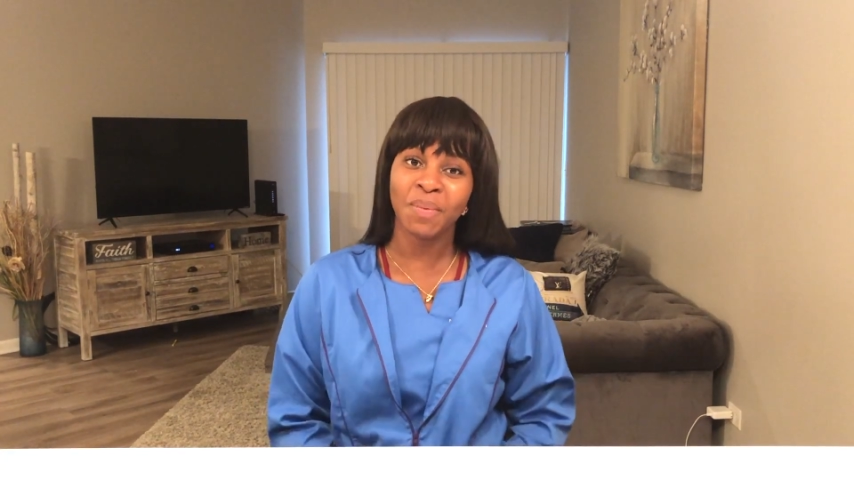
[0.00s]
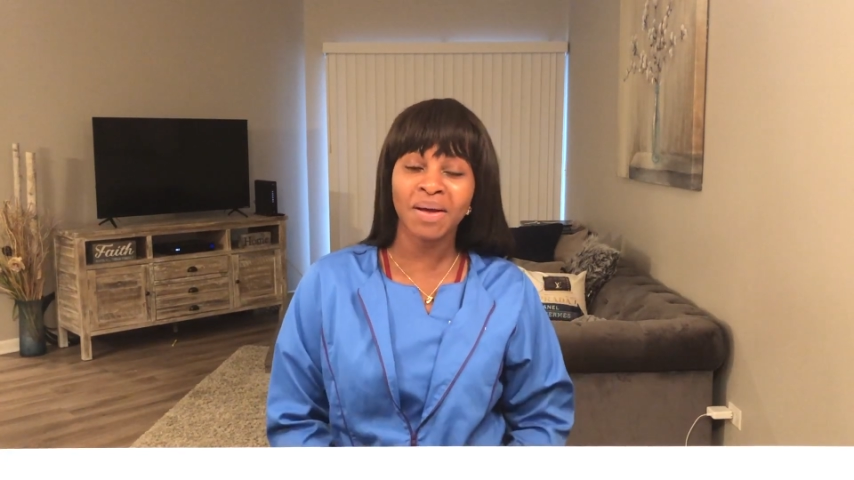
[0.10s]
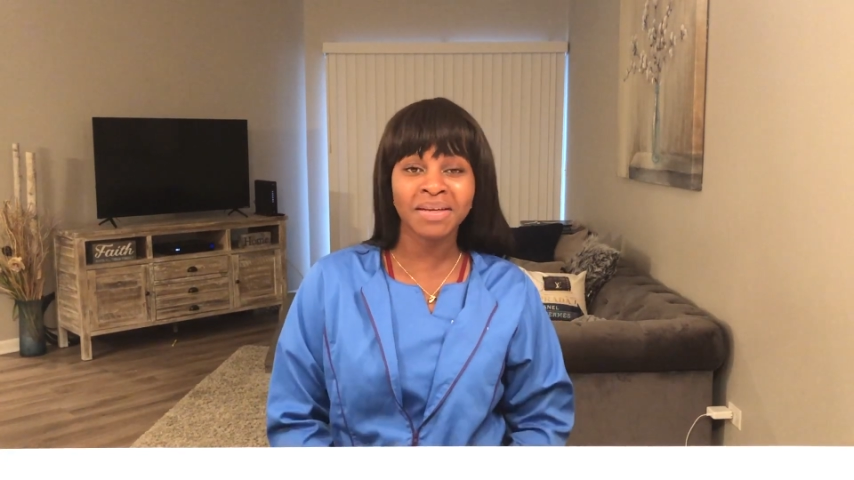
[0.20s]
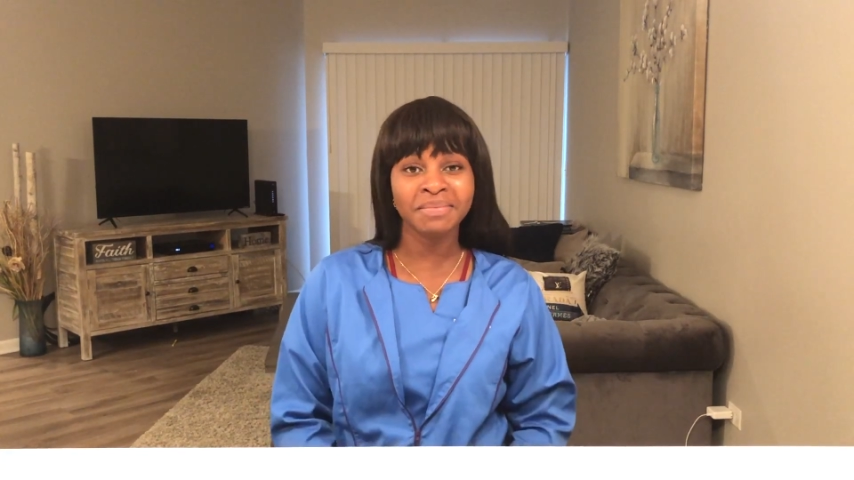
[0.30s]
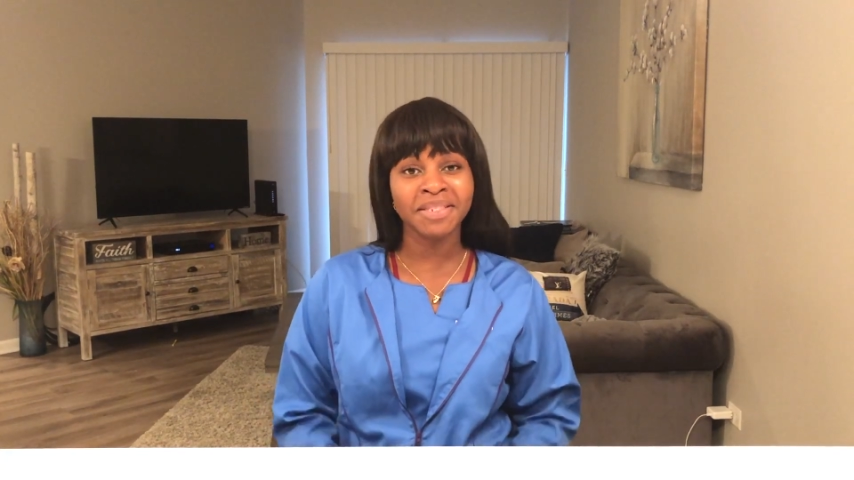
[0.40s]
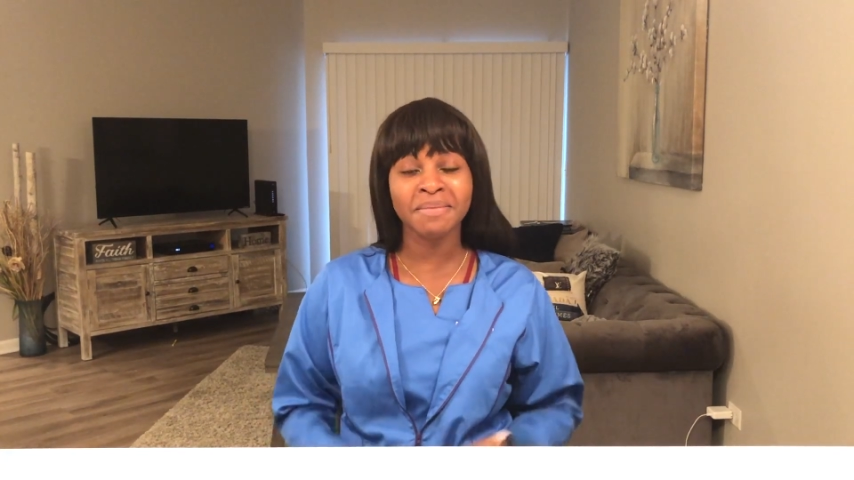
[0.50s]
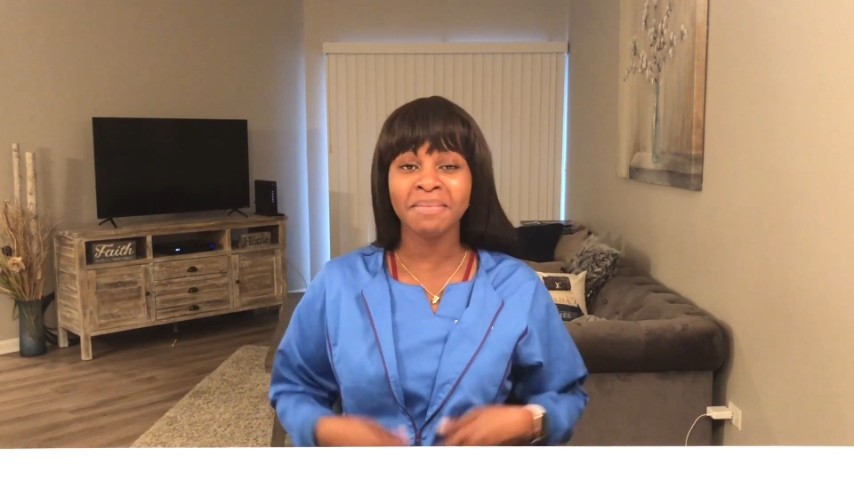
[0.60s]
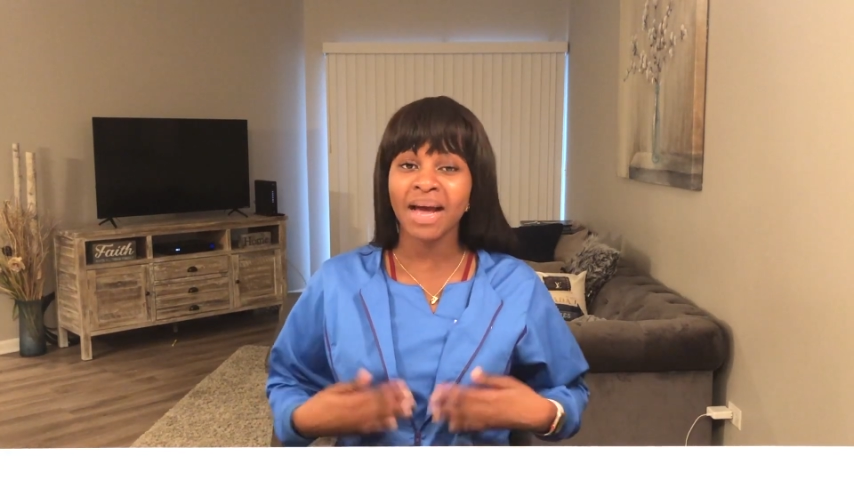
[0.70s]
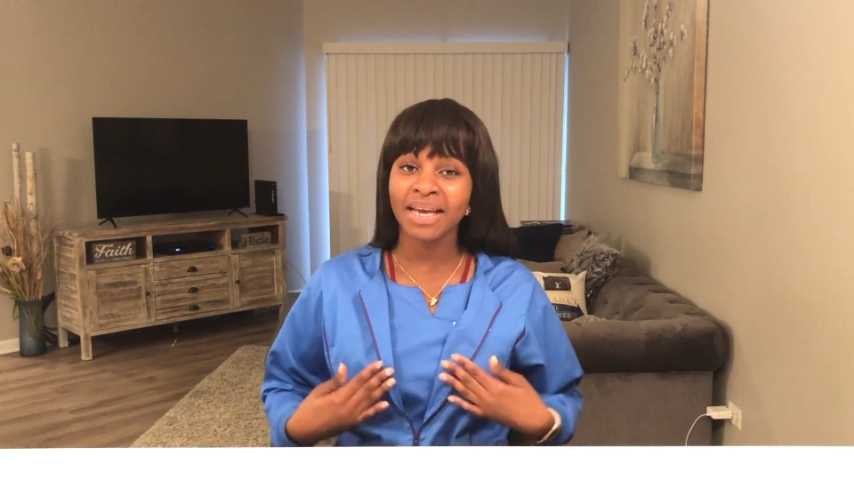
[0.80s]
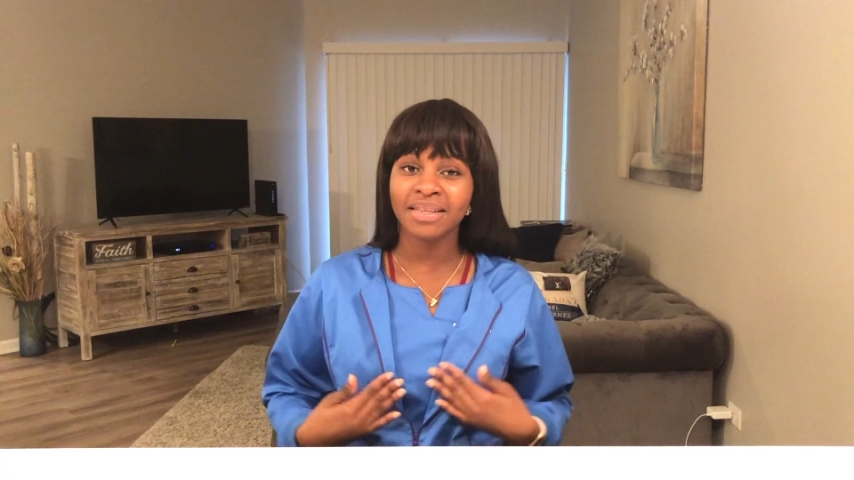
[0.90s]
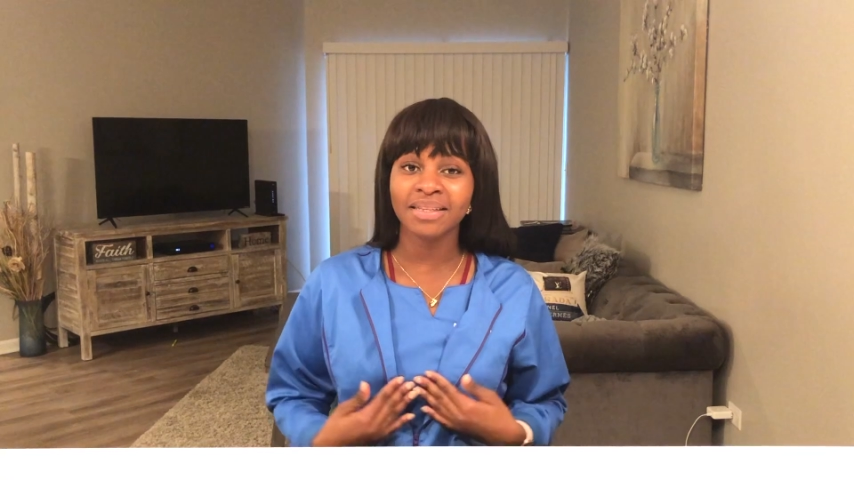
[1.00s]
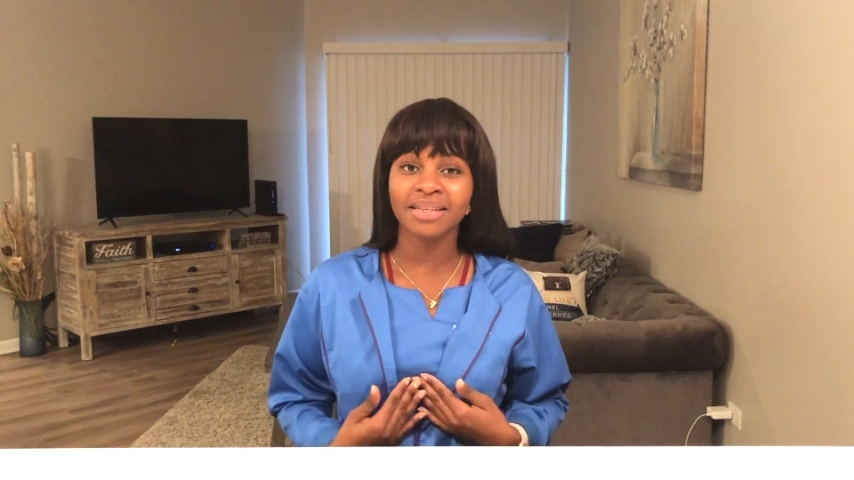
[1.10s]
welcome to my